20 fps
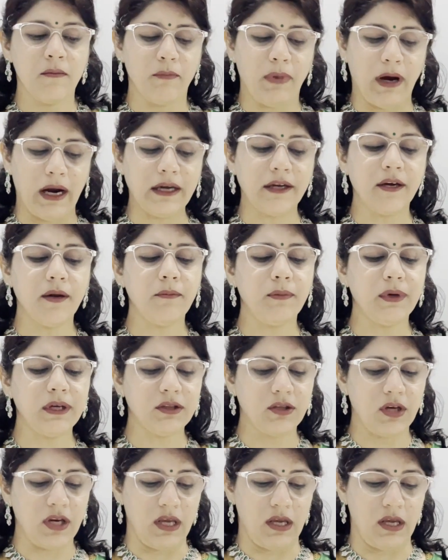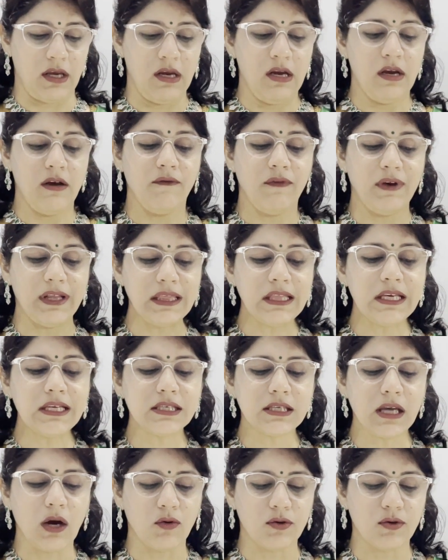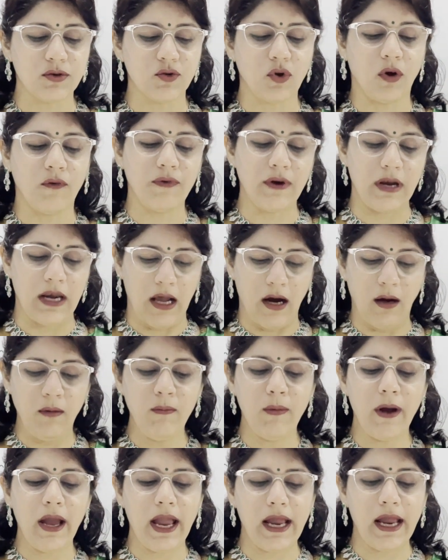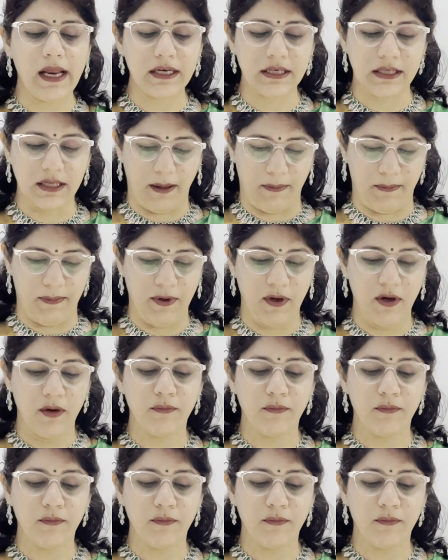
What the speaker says: Part number 3. When the sounds of lub and dub